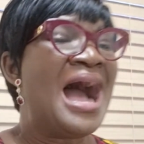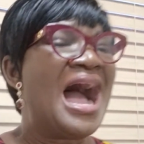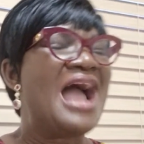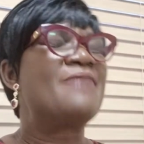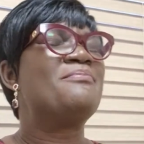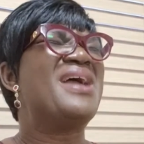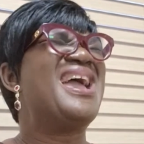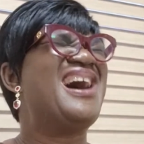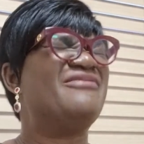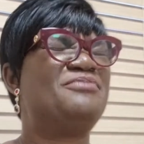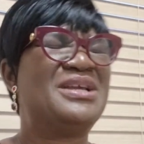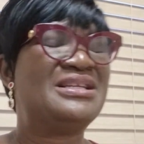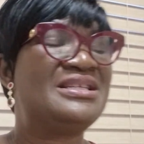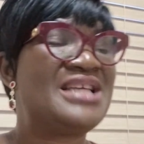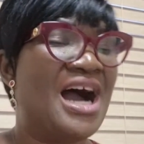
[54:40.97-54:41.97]
I may have
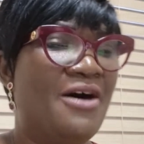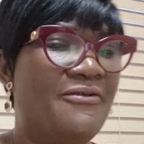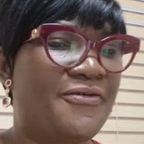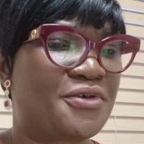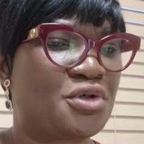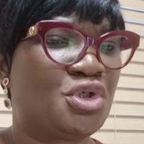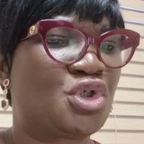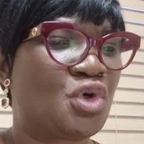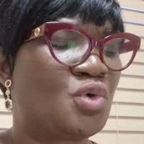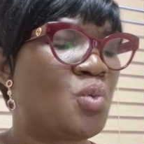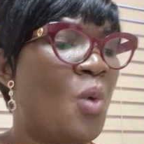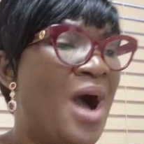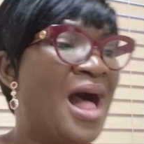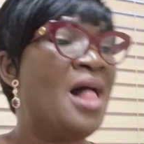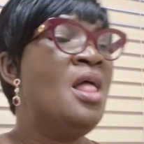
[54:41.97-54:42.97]
been down for a short
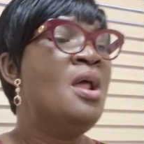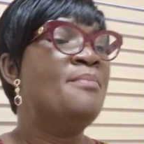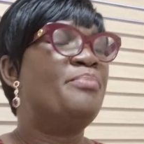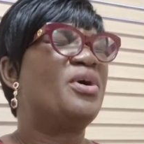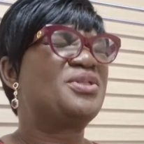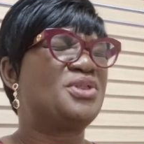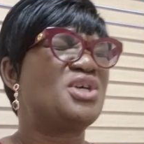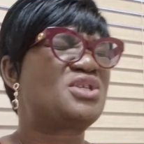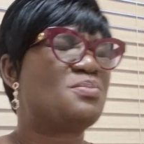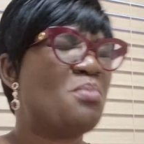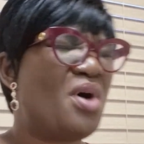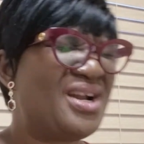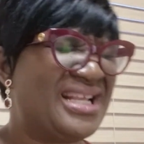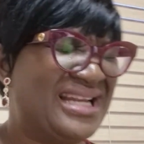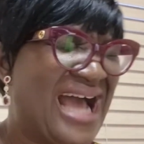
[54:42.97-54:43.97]
while, but this
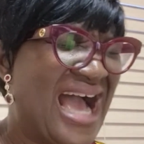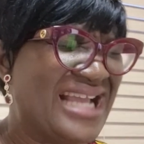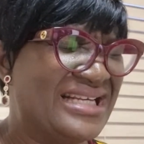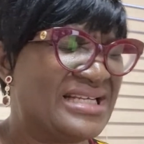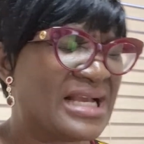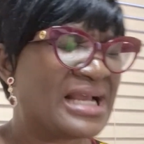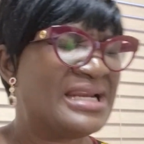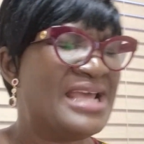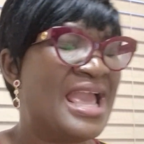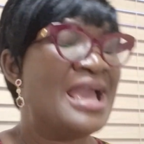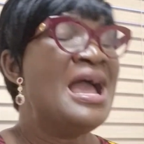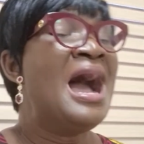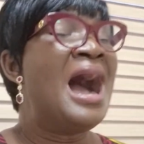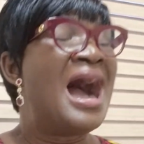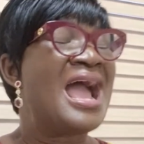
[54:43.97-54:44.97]
morning I
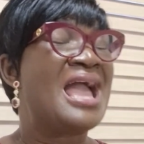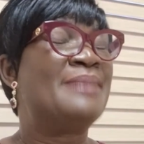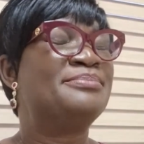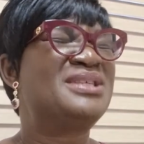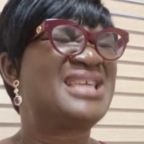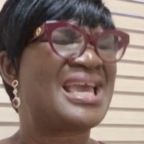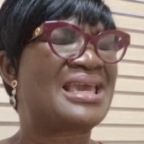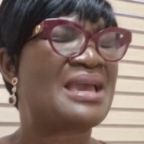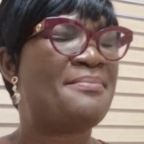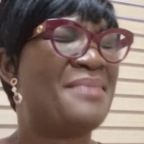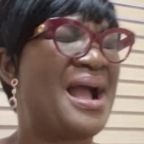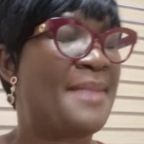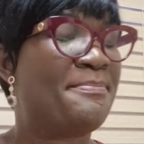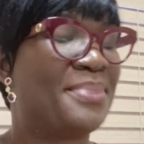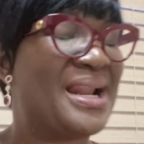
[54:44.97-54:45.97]
declare I am taking
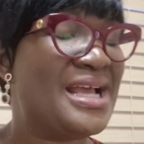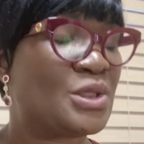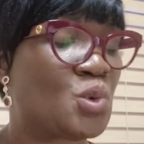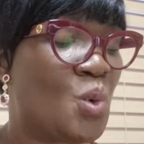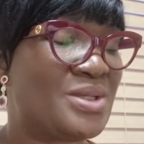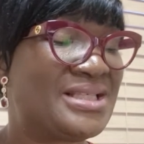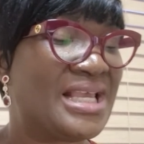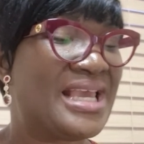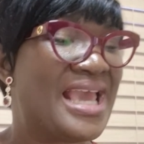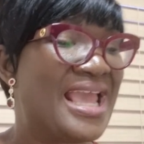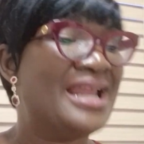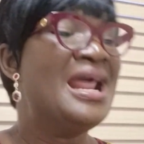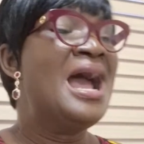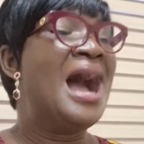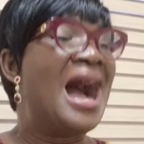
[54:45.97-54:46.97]
my place once
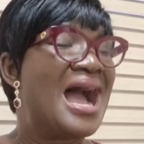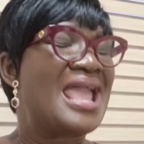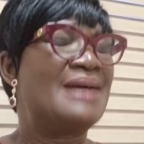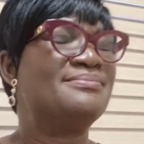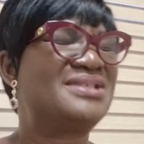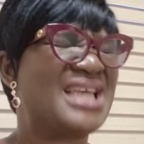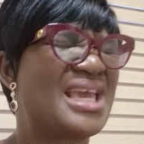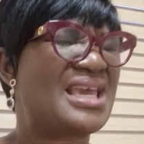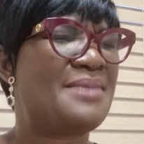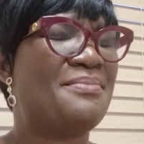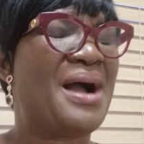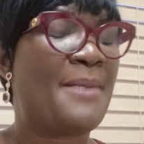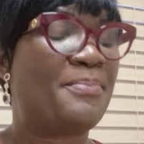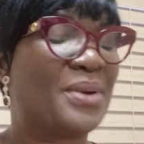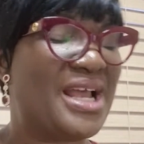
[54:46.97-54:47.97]
again. I am taking
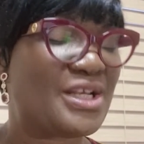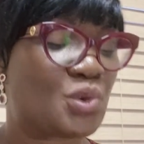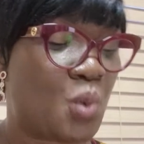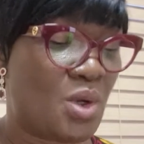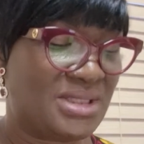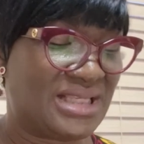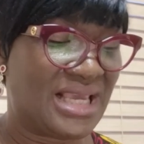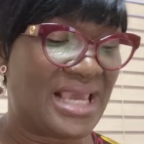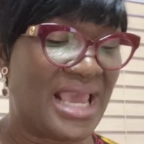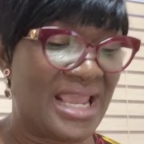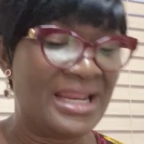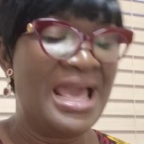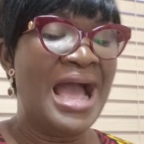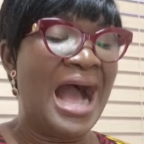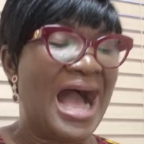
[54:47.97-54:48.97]
my place once
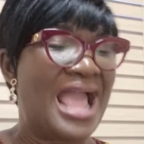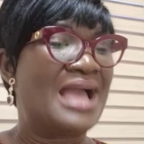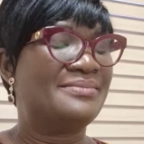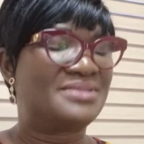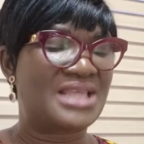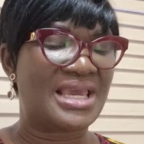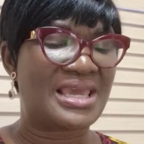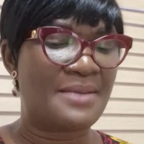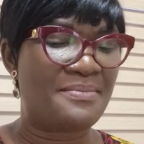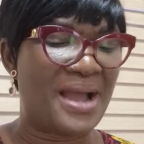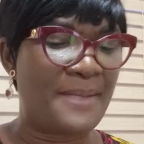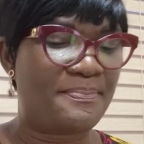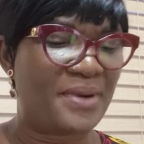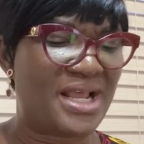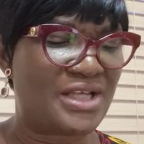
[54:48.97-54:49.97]
again. I am taking
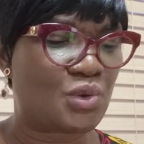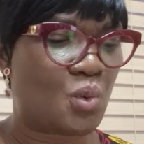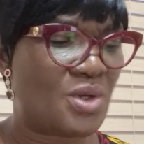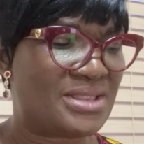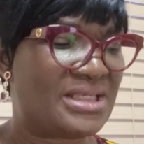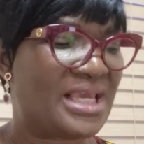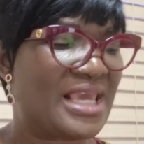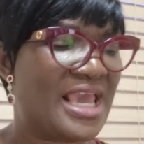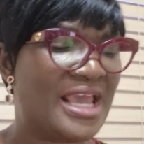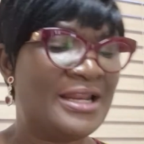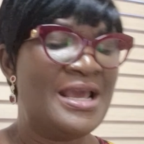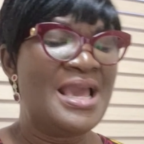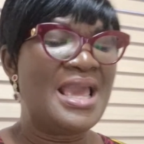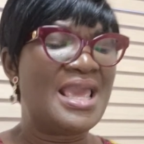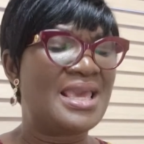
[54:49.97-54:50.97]
my place once
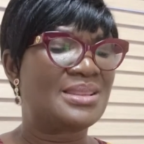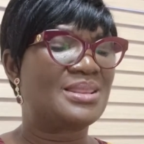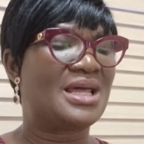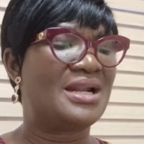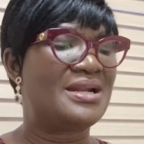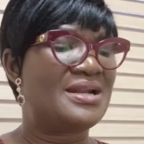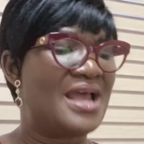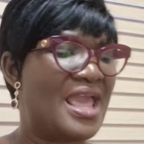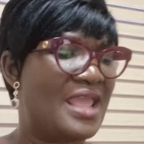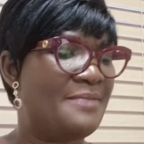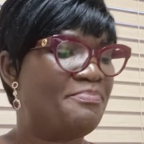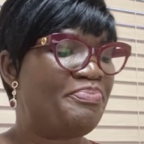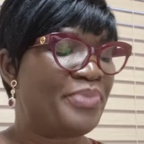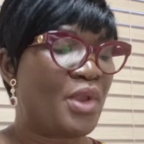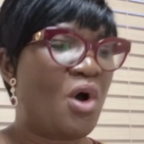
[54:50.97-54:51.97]
again in the
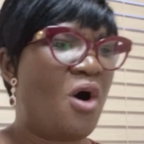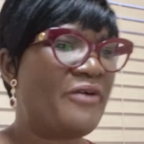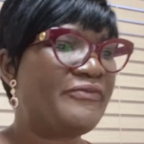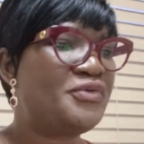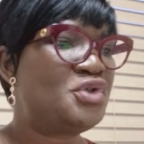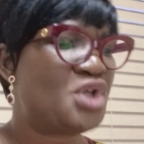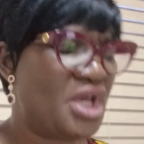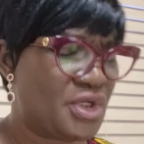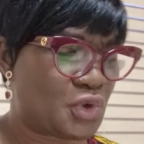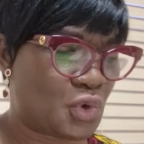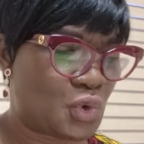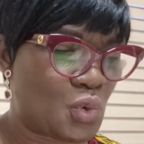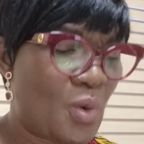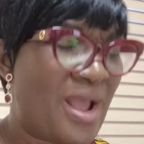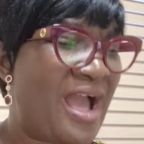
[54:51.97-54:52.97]
name of
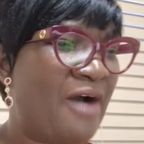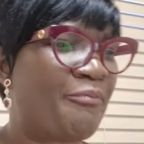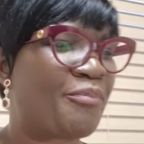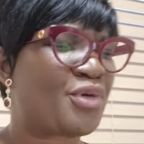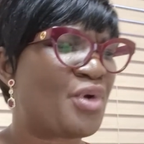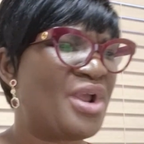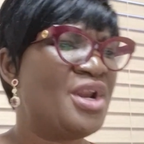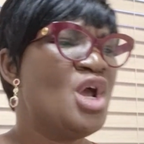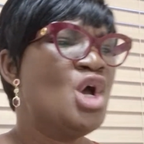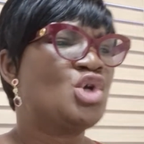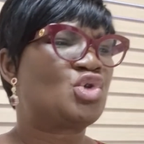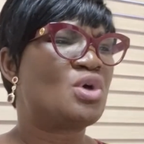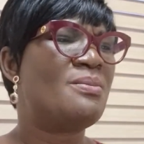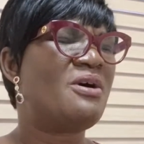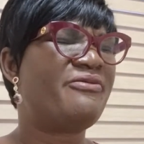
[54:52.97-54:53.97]
Jesus we have prayed.
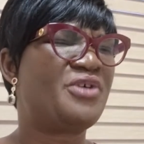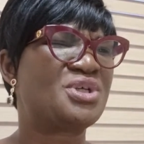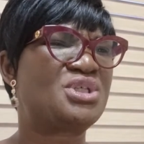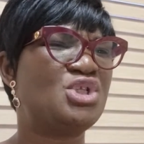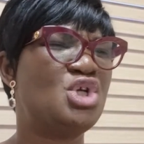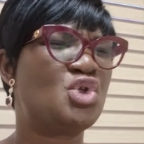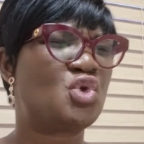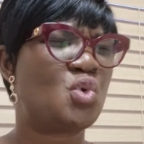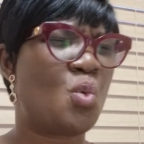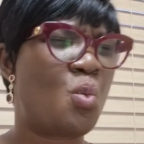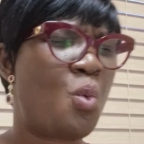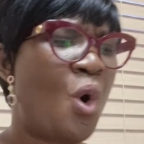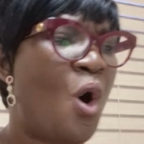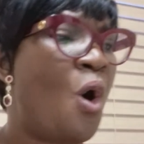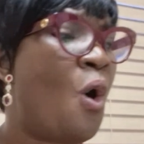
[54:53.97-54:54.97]
Some of us need
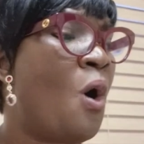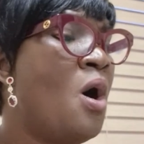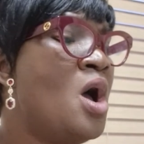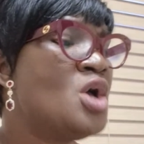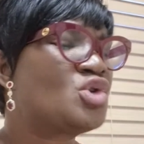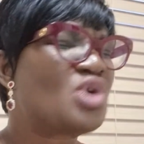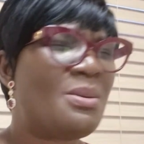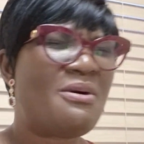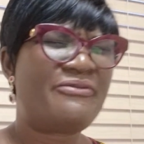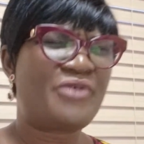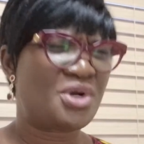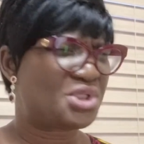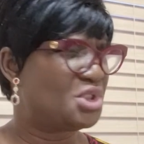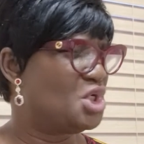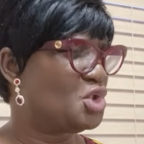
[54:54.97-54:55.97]
to war. Some of
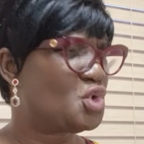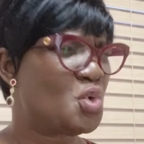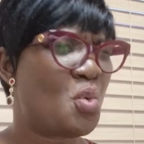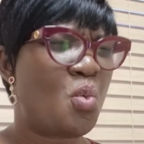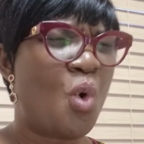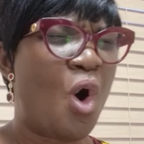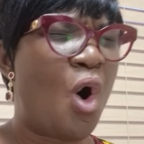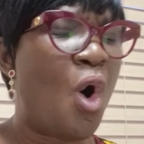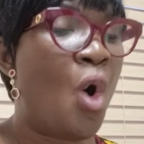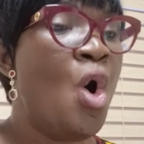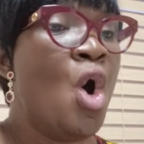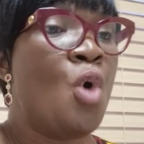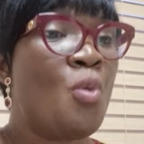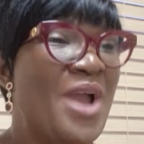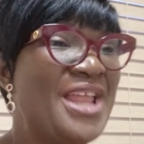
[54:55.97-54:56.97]
us need to
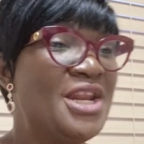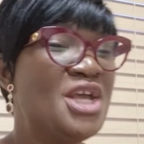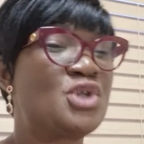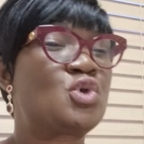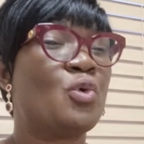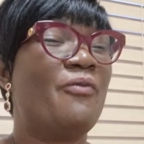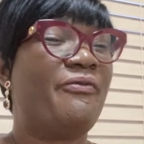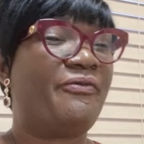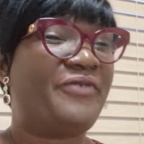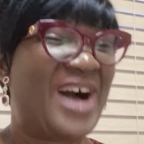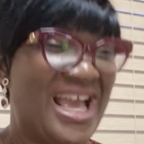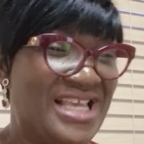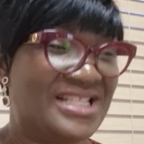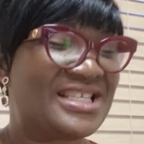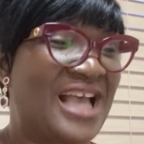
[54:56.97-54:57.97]
war. We need to
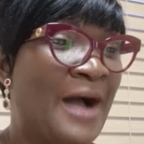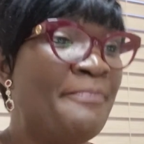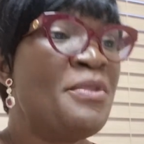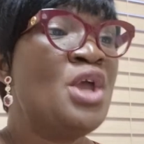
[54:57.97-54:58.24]
fight.